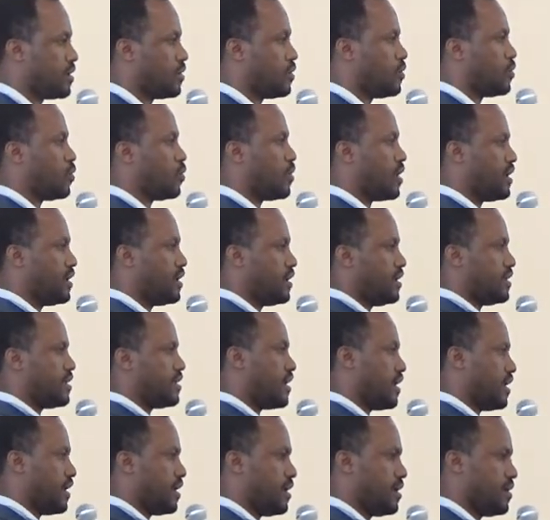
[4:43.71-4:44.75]
one
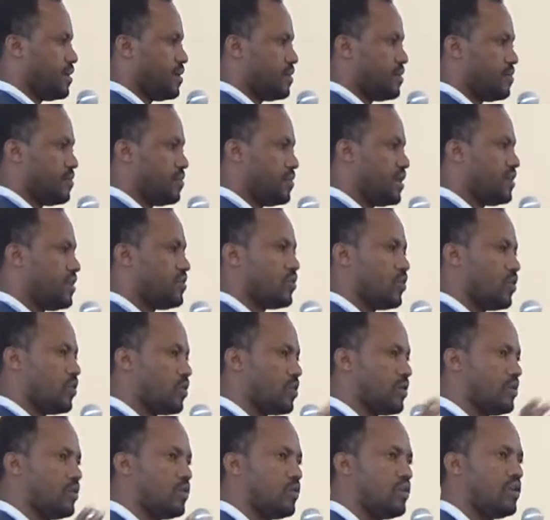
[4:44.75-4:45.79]
database or
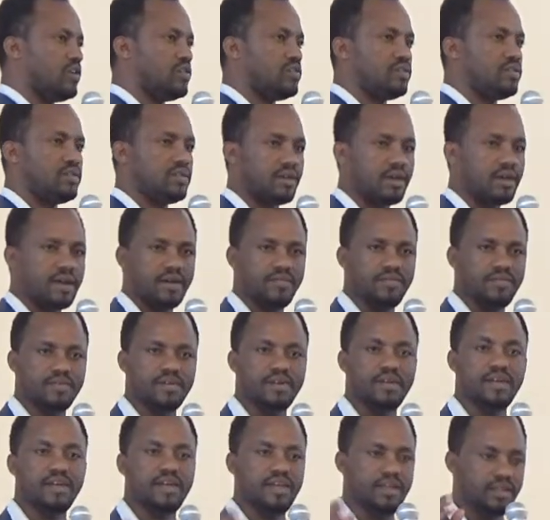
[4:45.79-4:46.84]
knowledge graph
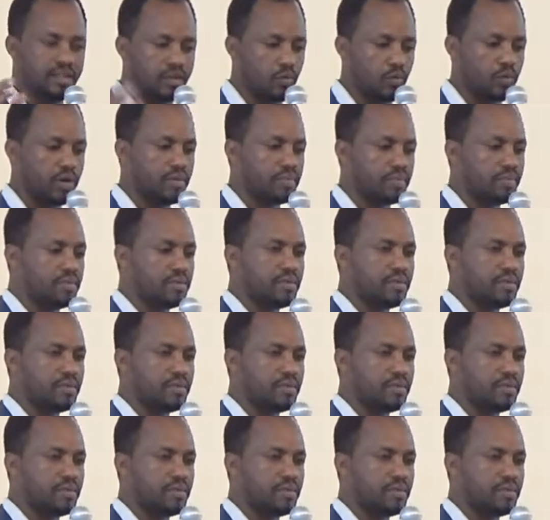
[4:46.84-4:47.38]
in the web.